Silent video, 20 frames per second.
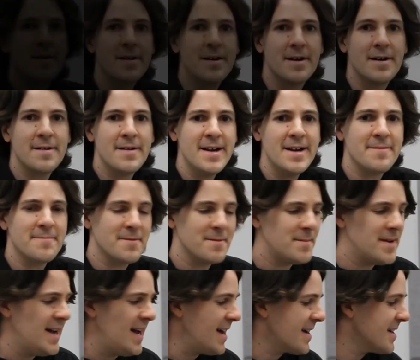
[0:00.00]
All right, we're
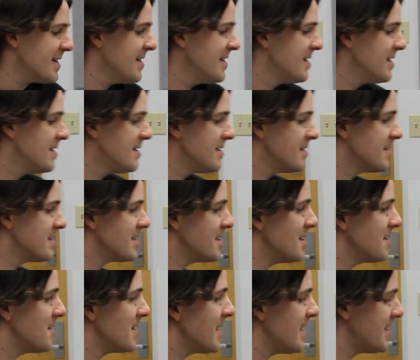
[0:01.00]
back.
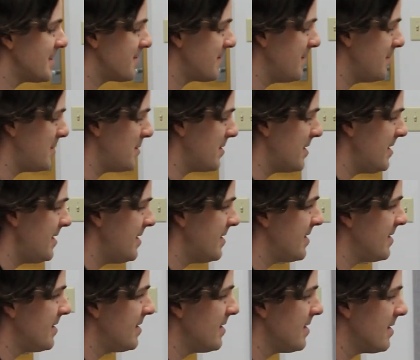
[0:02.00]
So it has rebooted.
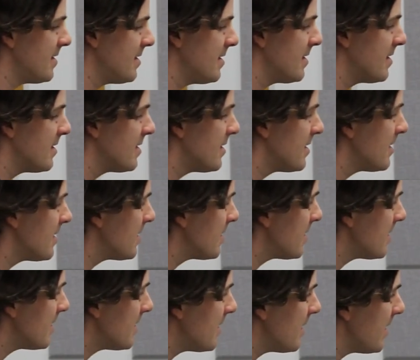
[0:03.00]

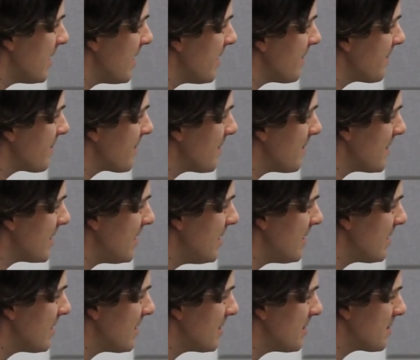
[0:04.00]
From
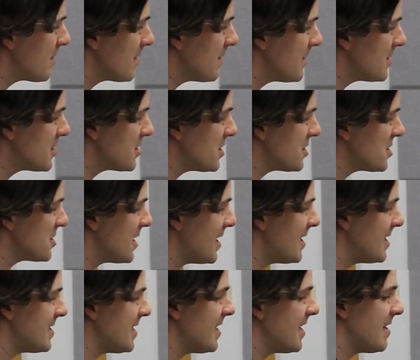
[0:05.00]
here, you pretty much just shut
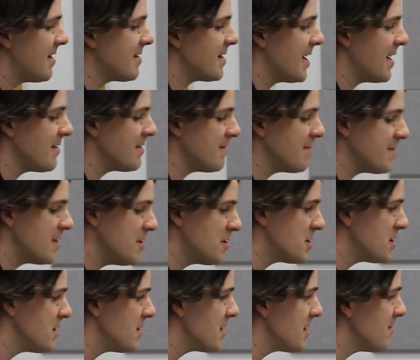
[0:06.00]
it down. Now in the
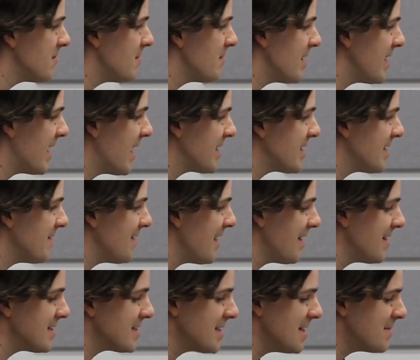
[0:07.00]
future, there will be
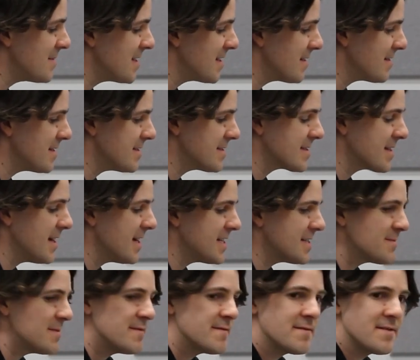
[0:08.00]
antivirus update on these guys,
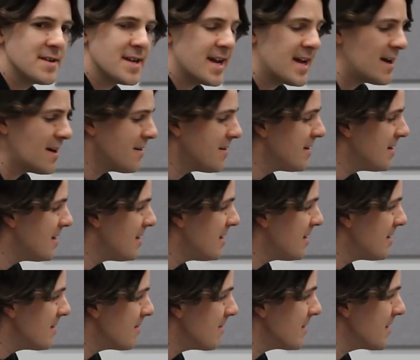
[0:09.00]
but for now,
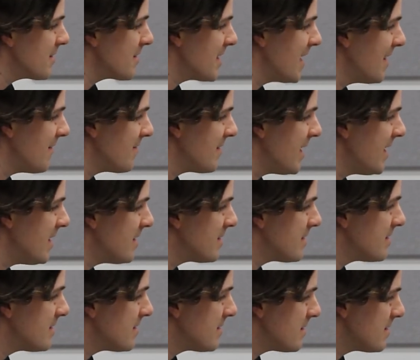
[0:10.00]
we don't have that.
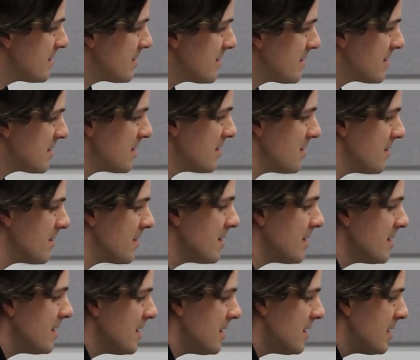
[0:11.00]
So
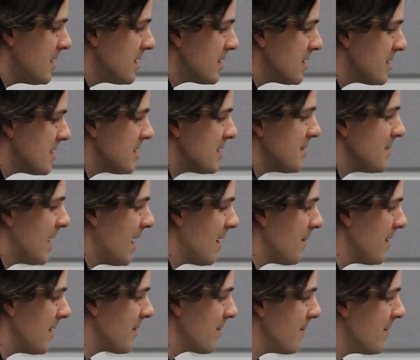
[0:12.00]
let's hit the power
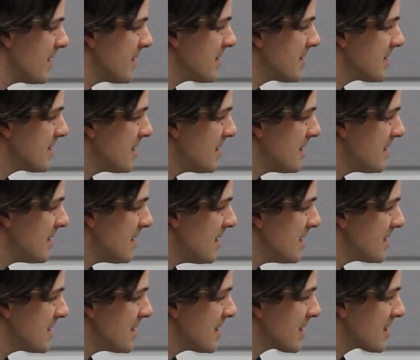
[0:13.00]
button once
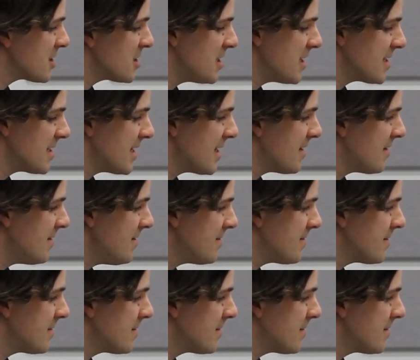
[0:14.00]
and select Shutdown.